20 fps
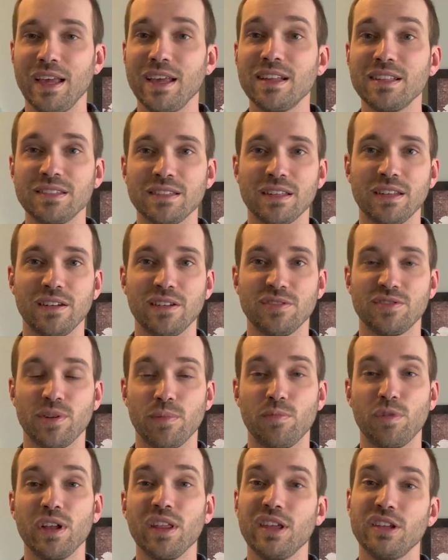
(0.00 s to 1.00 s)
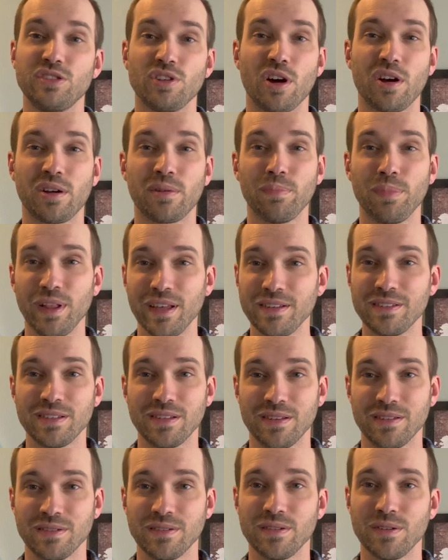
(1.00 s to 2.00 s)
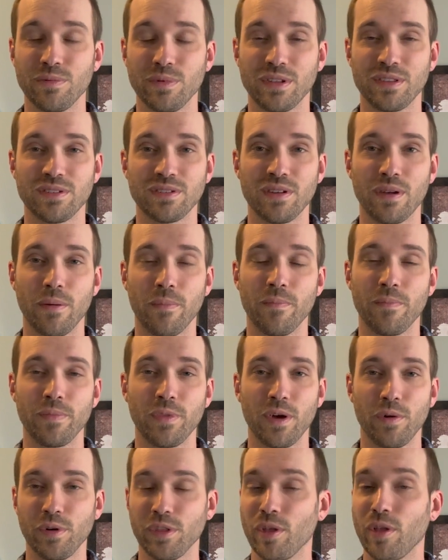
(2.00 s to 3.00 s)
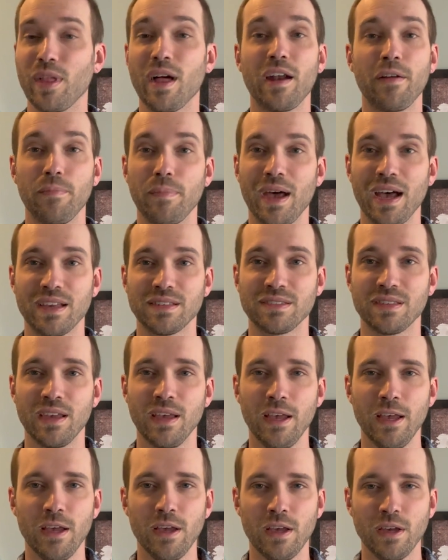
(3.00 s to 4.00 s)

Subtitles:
ends in some really dark places with a lot of mess.